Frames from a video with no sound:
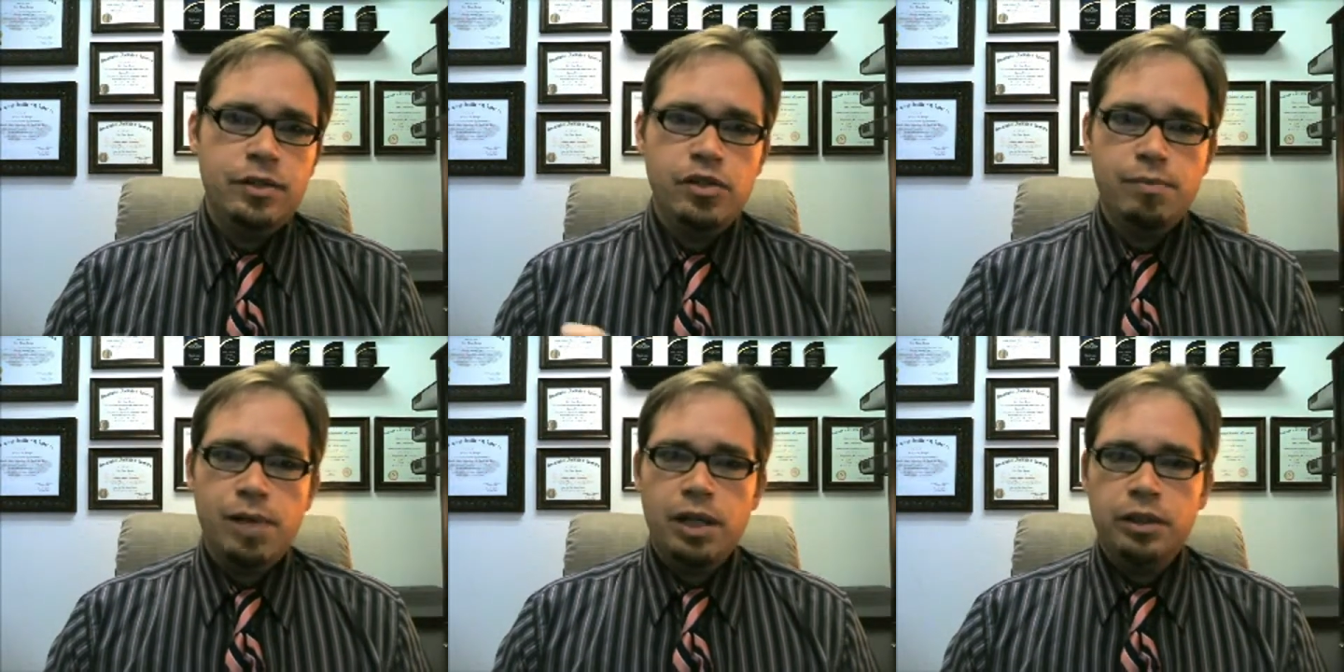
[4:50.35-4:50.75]

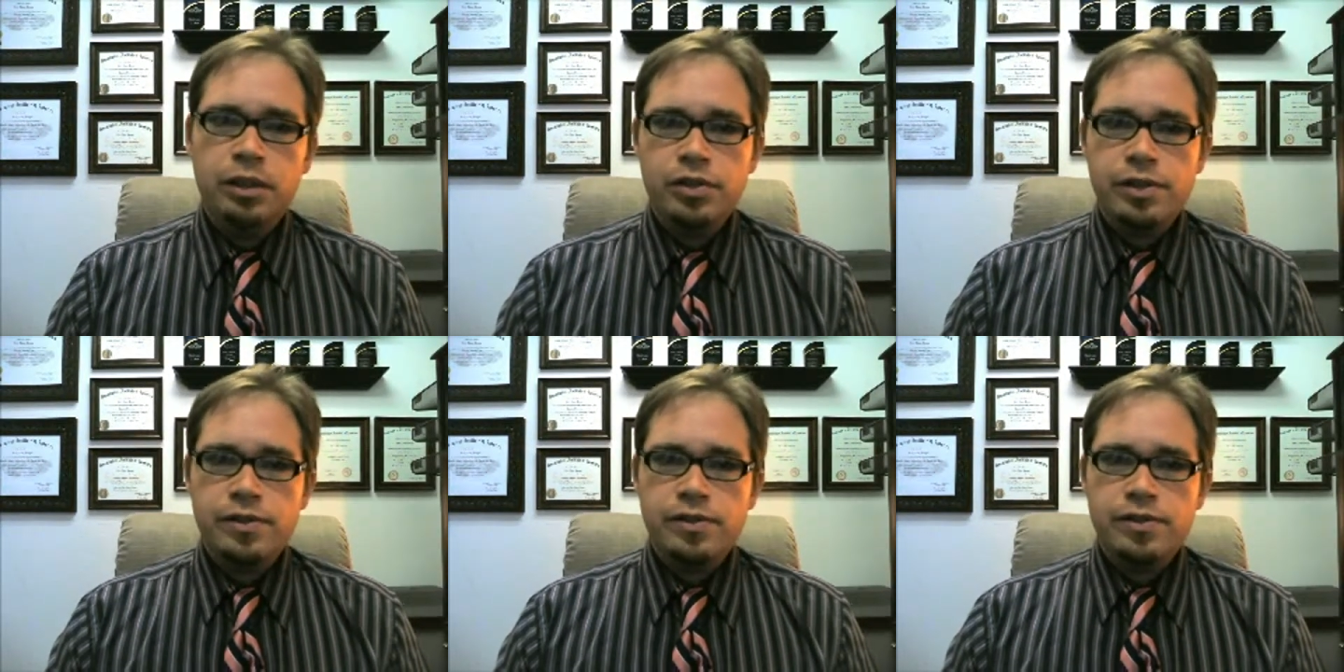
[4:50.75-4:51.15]

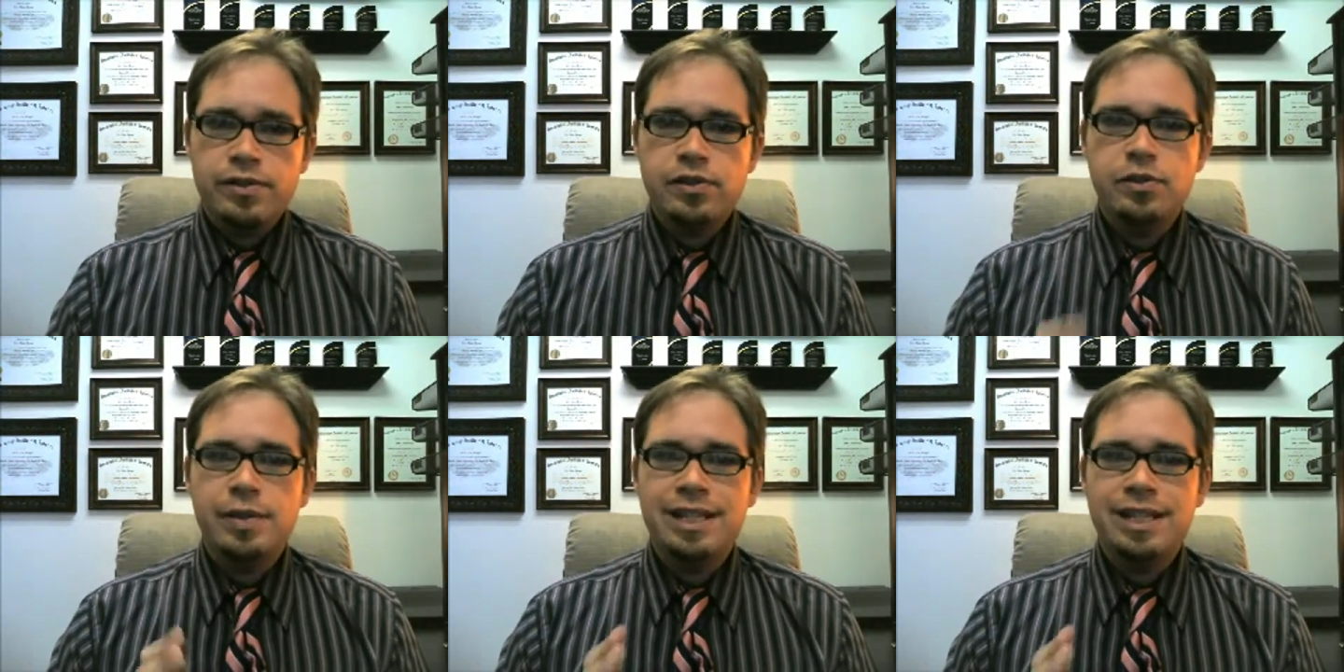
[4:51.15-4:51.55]

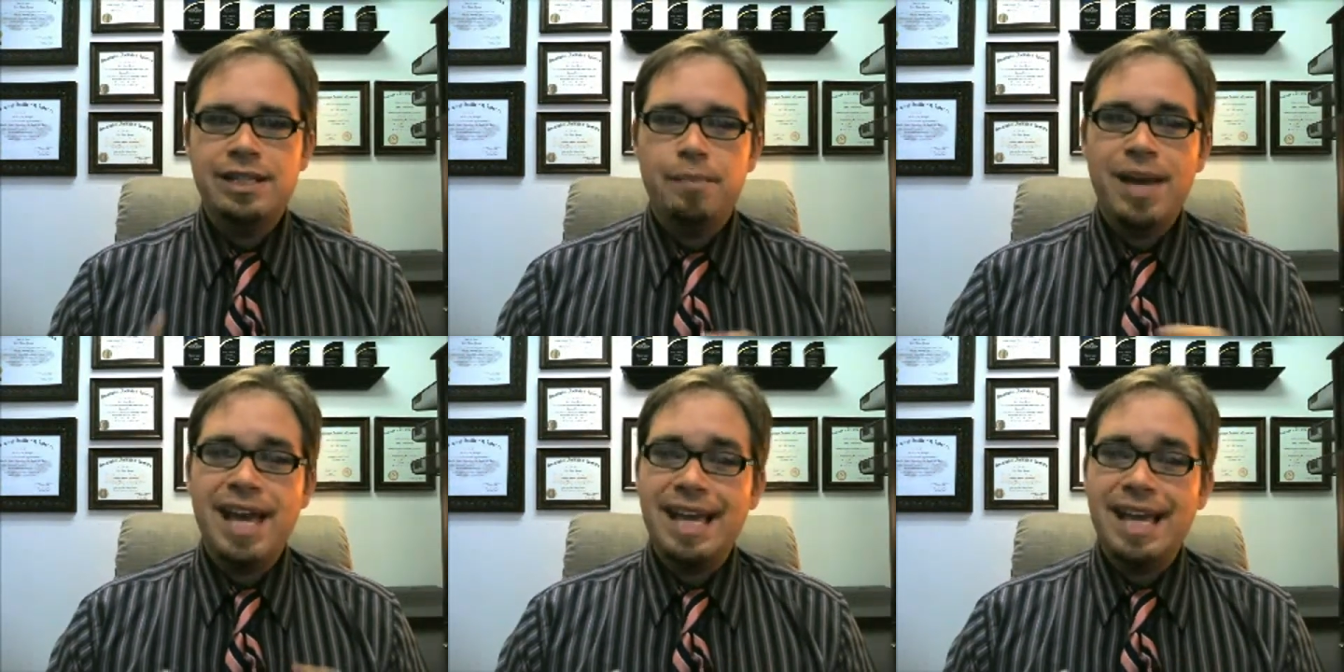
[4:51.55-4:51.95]
gemologists to
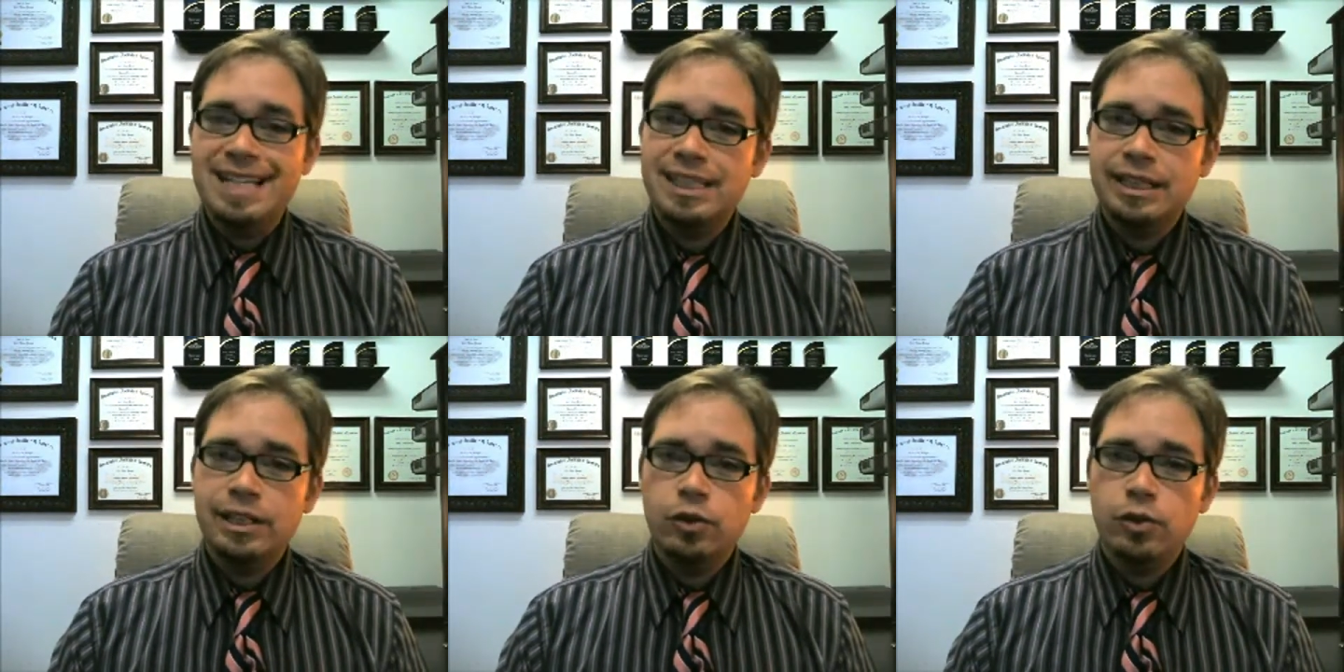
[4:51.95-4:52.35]

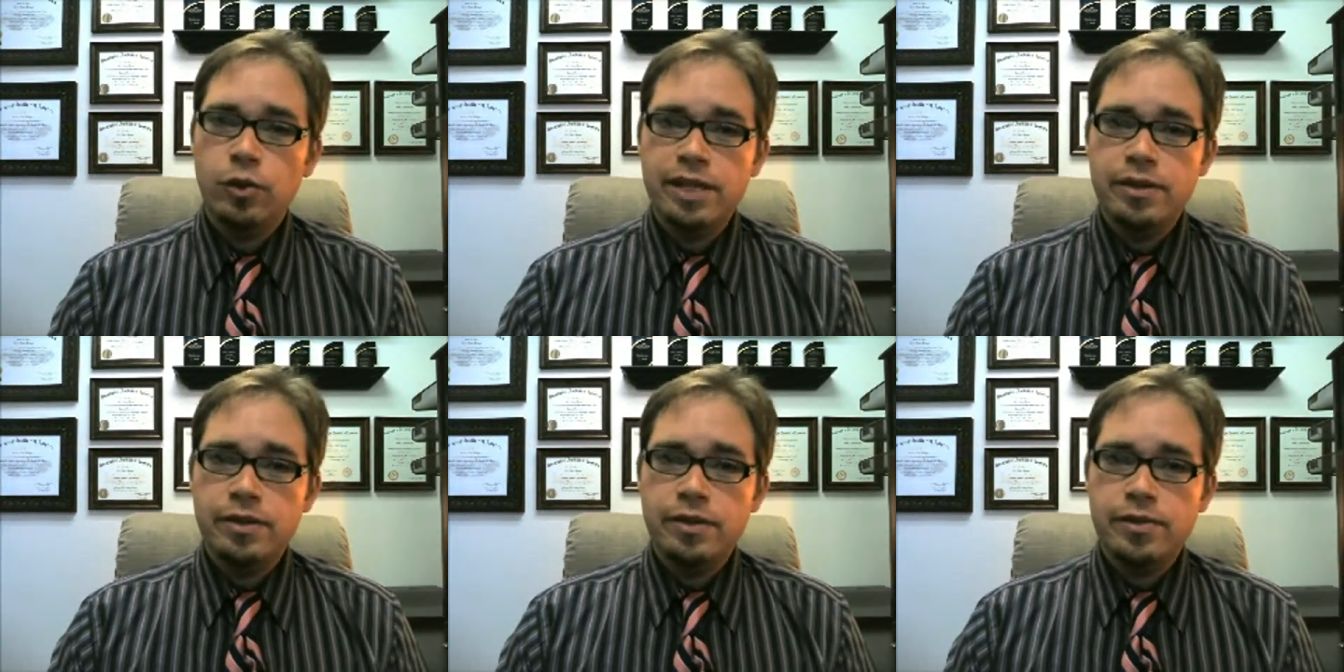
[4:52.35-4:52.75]
independently
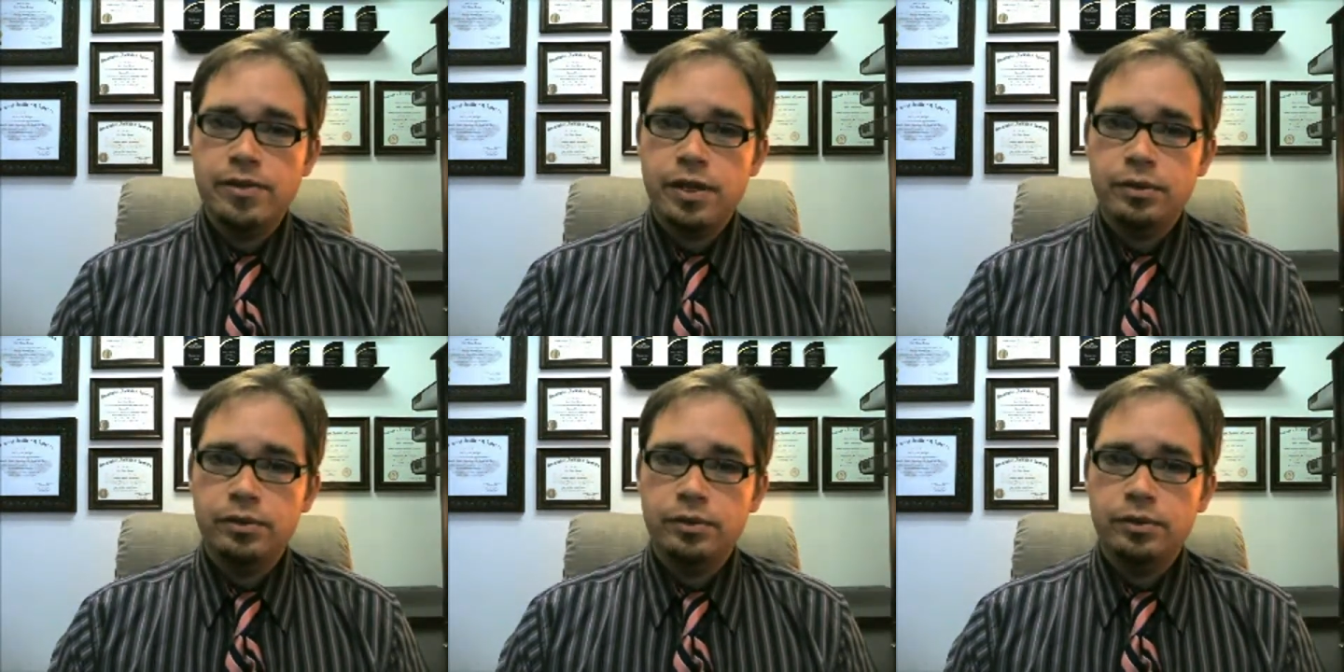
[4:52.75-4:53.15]
grade the
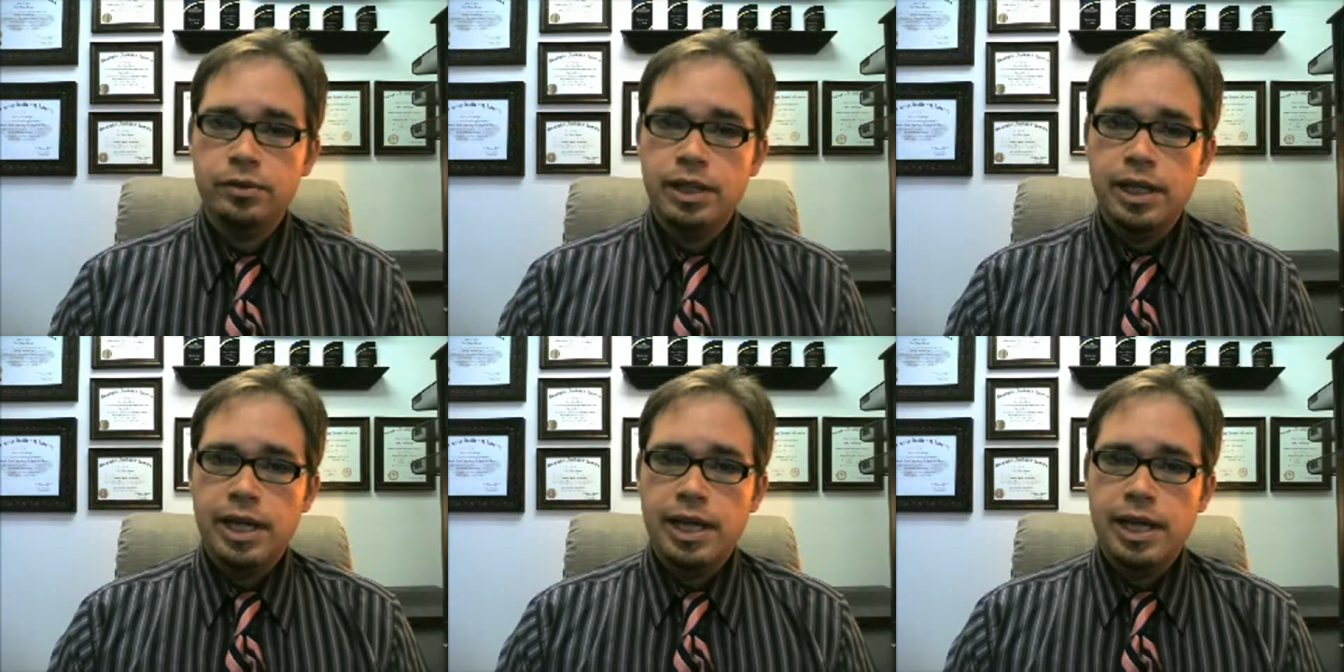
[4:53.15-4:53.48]
stone